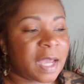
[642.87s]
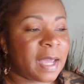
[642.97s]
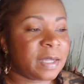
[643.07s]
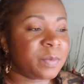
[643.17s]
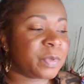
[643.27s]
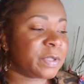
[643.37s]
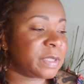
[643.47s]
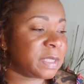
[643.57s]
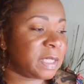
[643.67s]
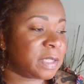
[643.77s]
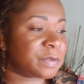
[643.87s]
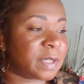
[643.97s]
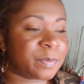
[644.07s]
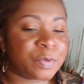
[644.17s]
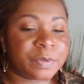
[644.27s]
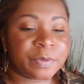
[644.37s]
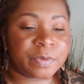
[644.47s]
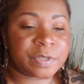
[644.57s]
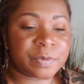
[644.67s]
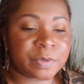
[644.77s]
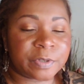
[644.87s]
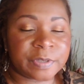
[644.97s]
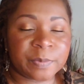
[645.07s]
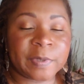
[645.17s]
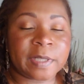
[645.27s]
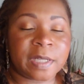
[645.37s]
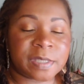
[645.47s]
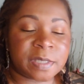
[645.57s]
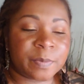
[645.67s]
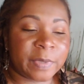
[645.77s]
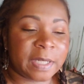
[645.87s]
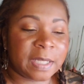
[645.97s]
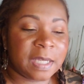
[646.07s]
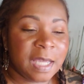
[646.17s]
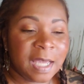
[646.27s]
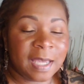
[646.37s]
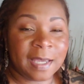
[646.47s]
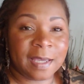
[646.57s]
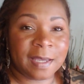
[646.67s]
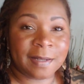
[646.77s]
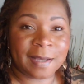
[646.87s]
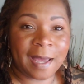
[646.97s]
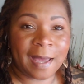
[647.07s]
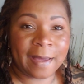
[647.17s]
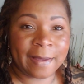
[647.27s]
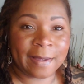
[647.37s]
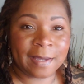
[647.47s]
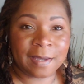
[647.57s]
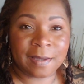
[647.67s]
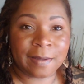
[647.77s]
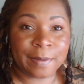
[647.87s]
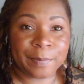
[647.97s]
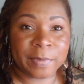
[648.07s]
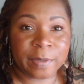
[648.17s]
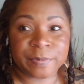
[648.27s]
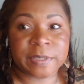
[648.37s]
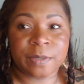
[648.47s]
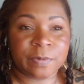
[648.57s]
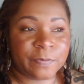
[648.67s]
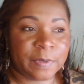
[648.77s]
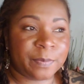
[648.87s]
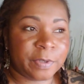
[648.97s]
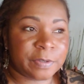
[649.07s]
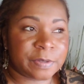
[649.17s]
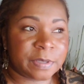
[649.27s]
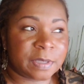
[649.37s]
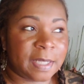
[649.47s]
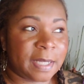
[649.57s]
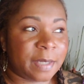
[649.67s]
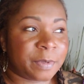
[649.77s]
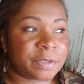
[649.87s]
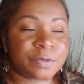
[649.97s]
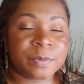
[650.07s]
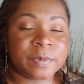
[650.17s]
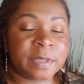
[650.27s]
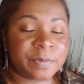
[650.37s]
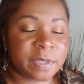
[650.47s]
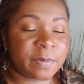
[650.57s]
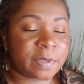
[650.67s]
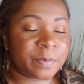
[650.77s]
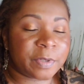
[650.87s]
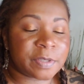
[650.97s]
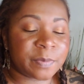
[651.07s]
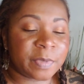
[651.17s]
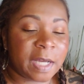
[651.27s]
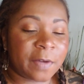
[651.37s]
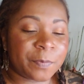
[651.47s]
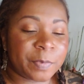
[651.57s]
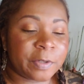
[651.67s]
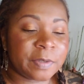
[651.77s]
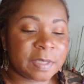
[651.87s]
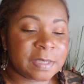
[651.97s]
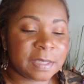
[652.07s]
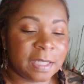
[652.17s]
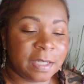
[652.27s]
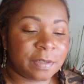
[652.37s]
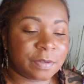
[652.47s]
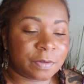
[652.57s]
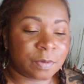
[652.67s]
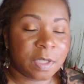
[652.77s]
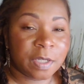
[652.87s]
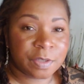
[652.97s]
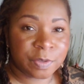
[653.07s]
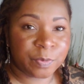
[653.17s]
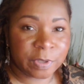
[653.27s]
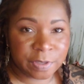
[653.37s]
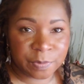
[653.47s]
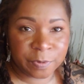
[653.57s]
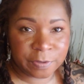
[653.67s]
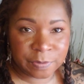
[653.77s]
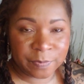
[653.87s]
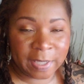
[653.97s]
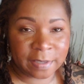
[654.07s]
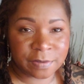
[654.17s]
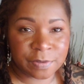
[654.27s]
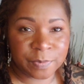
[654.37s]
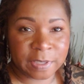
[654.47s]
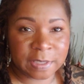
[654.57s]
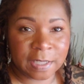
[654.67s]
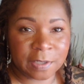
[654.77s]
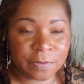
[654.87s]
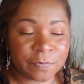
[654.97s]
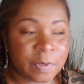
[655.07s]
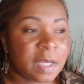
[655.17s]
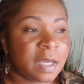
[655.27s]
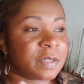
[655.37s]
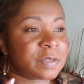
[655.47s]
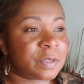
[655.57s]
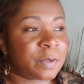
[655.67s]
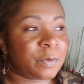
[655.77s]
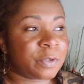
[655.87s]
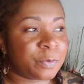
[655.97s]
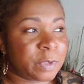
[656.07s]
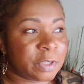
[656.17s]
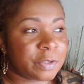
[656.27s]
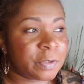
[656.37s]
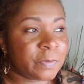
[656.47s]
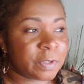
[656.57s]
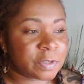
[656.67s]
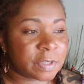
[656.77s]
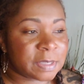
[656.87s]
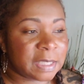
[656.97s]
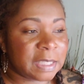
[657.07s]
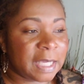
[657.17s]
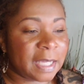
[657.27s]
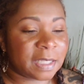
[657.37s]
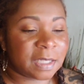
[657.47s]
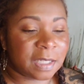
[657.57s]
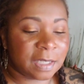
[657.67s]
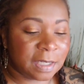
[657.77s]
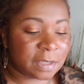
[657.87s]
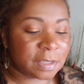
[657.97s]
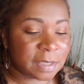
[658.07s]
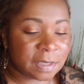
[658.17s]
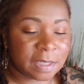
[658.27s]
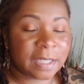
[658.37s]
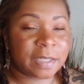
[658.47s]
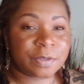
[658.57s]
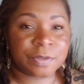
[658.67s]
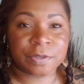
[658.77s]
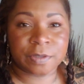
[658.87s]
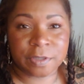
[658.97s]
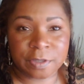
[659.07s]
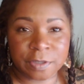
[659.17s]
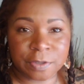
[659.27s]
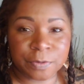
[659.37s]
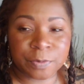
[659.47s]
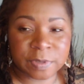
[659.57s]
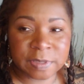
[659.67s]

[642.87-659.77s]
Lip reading: I am burning a candle, I'm doing a ritual or a spell on somebody, and I am upset with that person. Like, I'm extremely upset with that person, but I've burnt this candle to bring this person back into my life. So when universe looks at that and it looks at the candle, you will